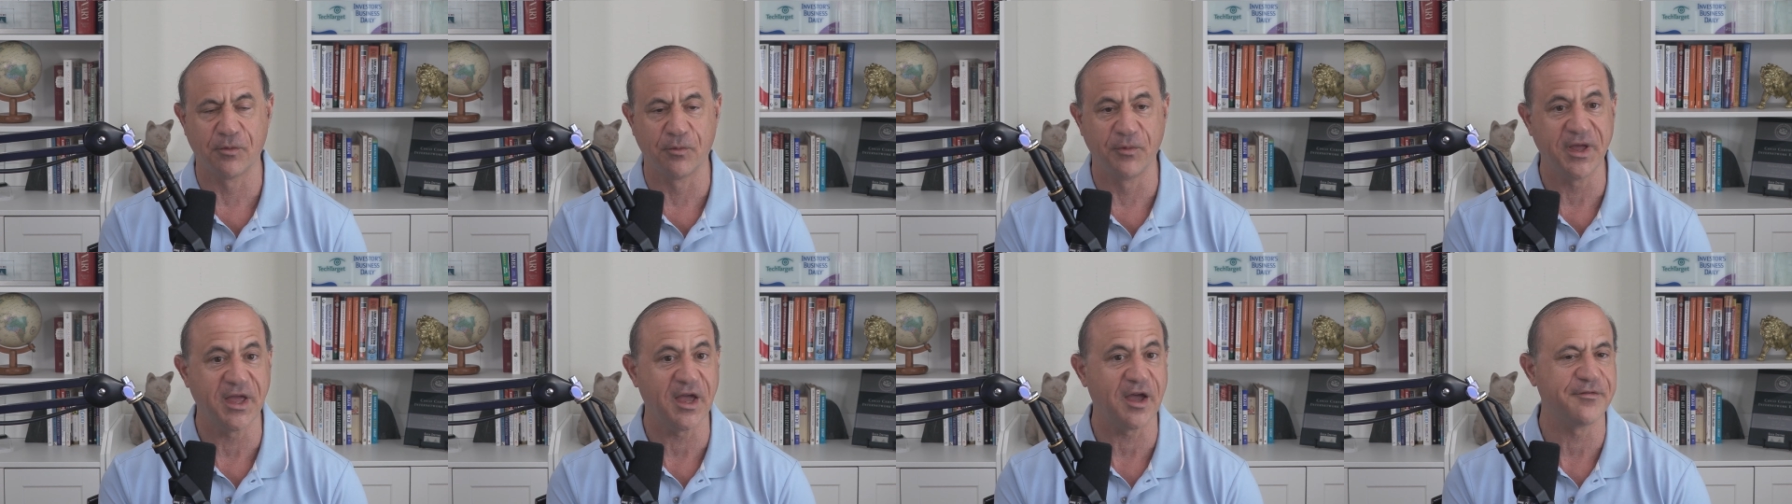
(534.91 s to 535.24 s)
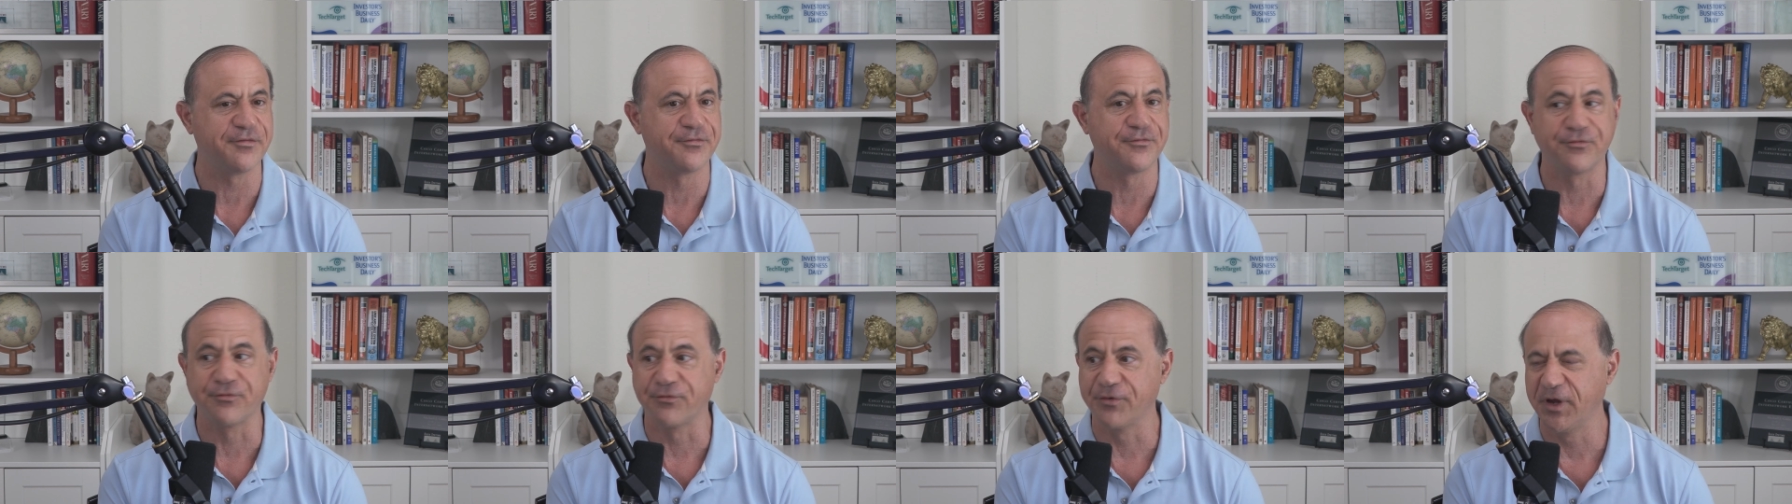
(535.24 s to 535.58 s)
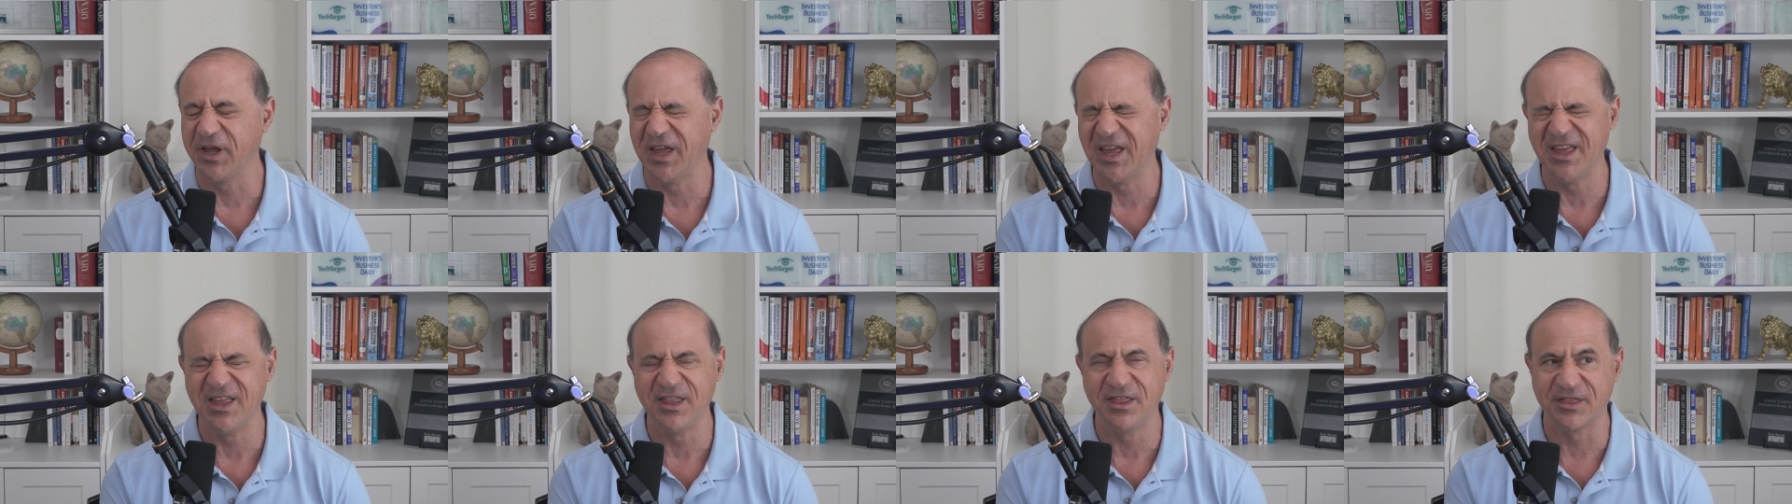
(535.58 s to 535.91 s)
we have
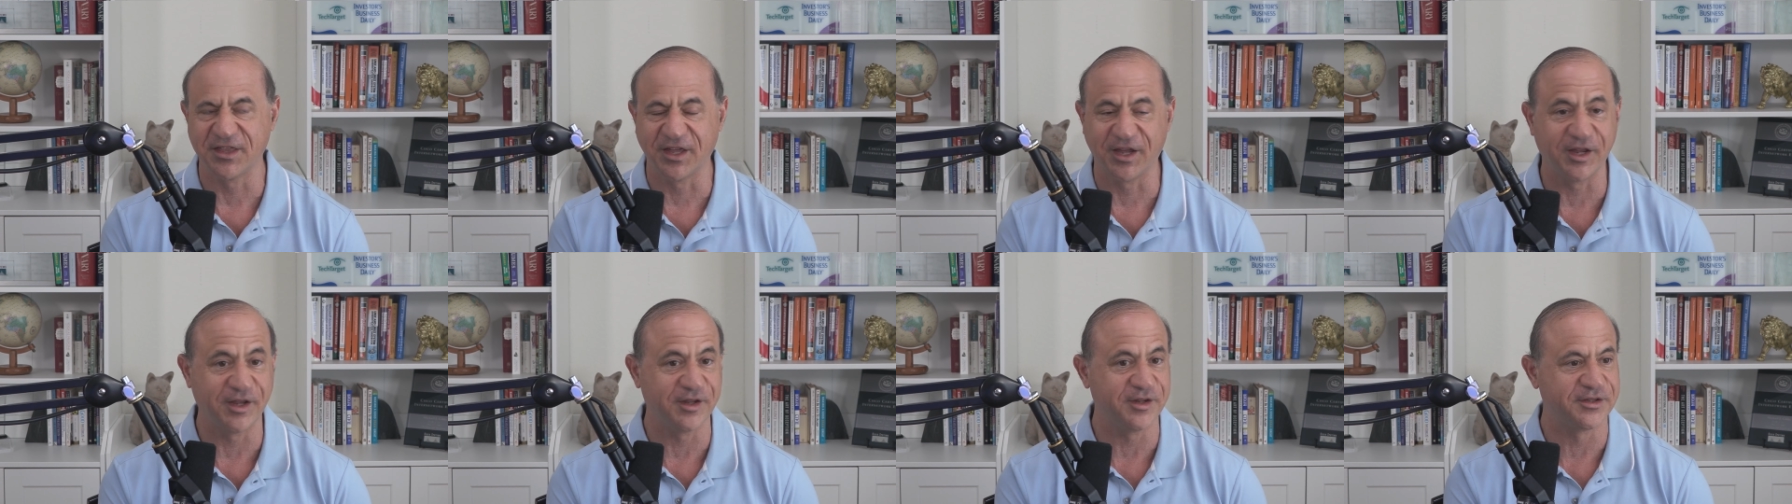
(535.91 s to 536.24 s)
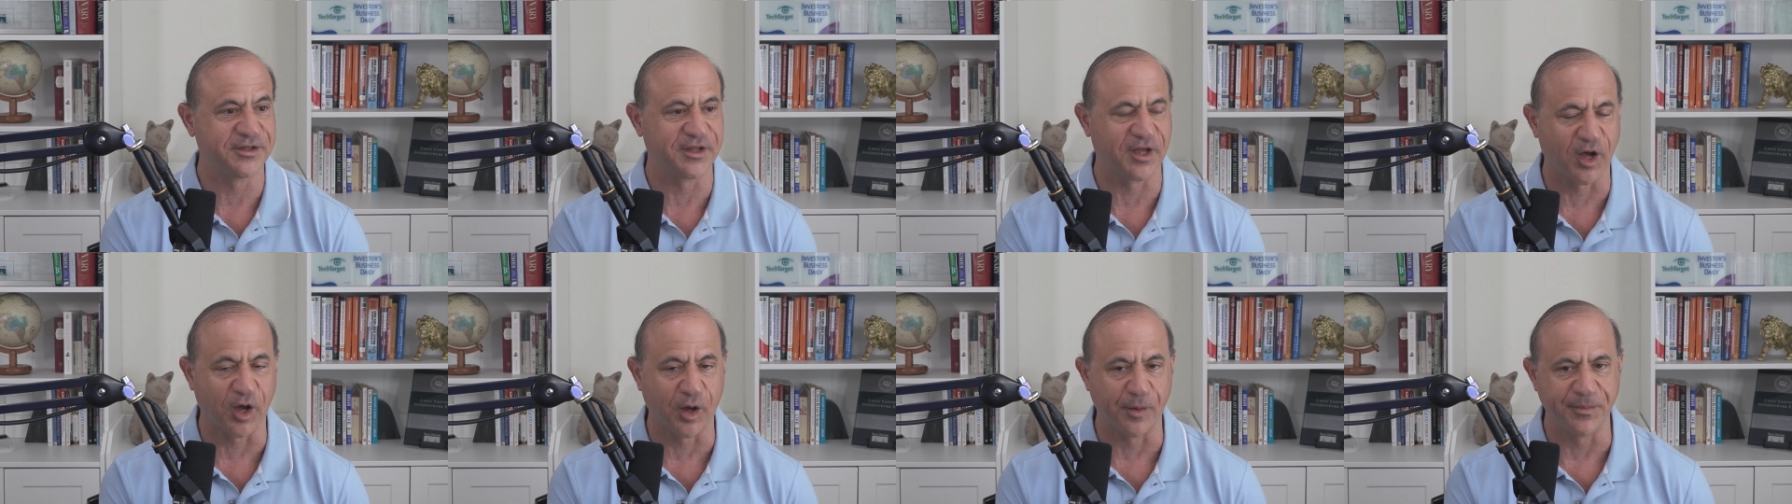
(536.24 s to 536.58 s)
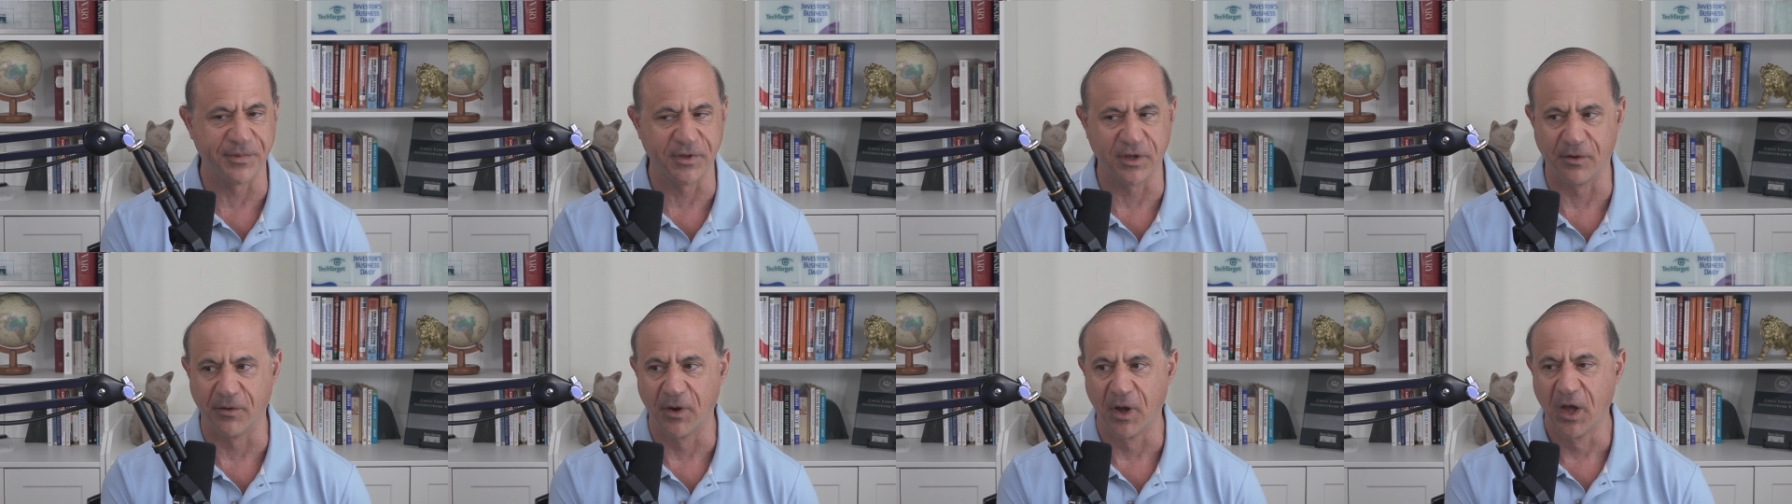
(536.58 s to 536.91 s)
free things to
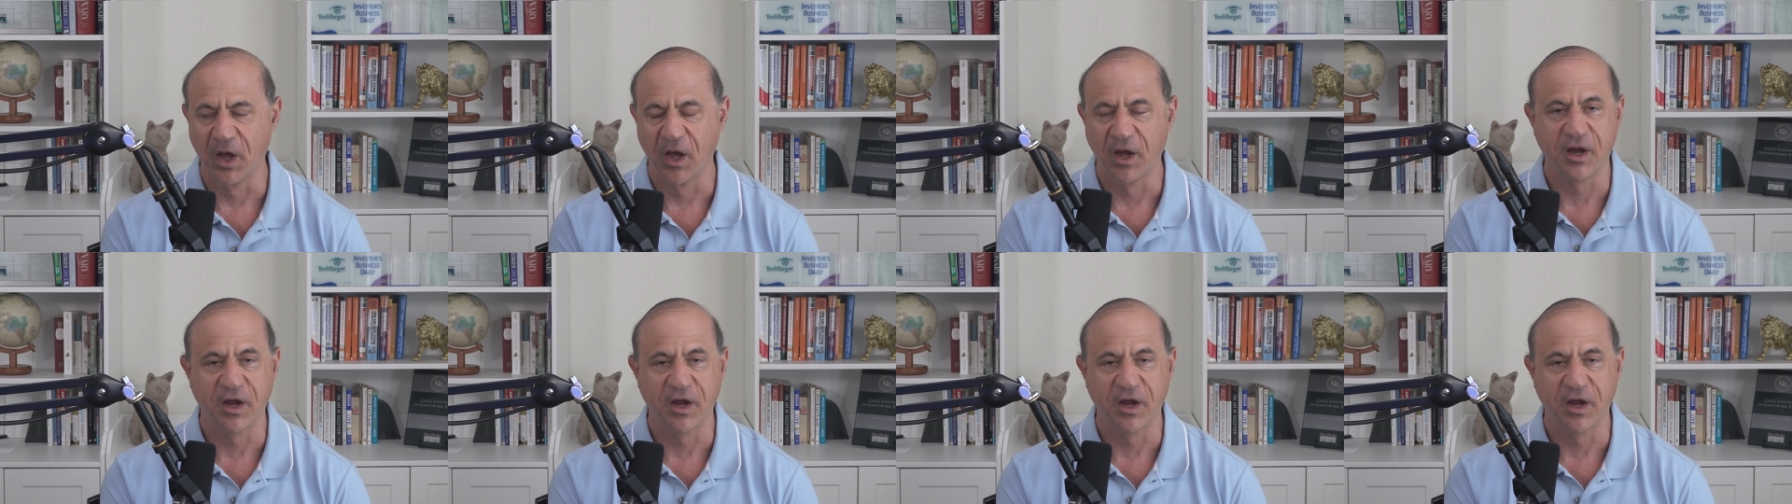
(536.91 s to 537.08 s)
help you.